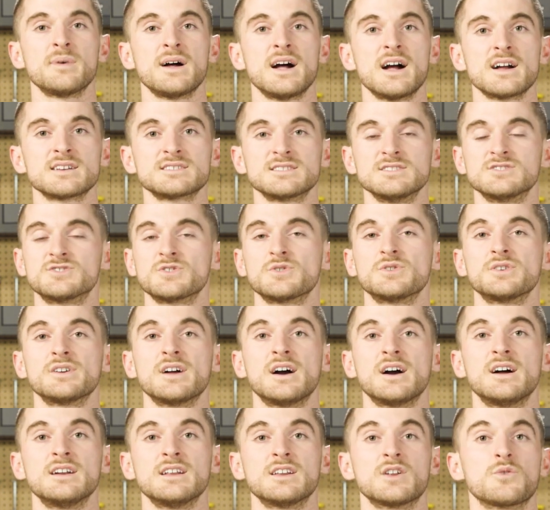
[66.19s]
box and turn it
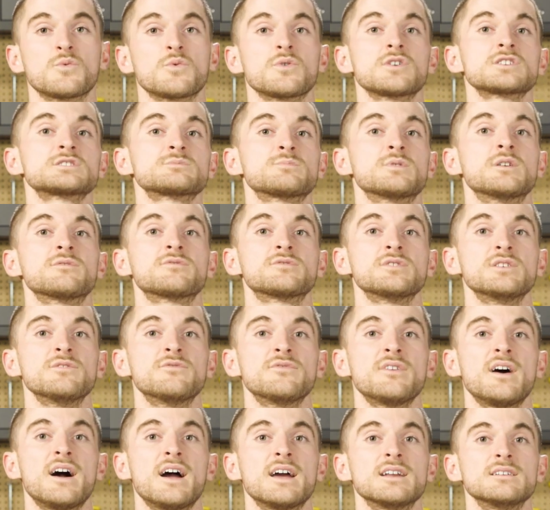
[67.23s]
on and it works perfectly
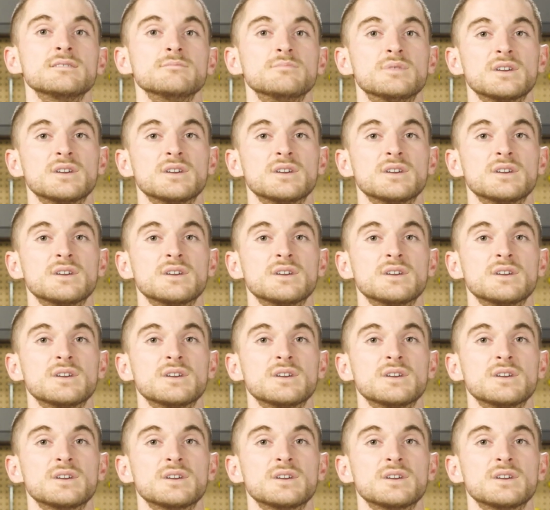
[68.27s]
fine.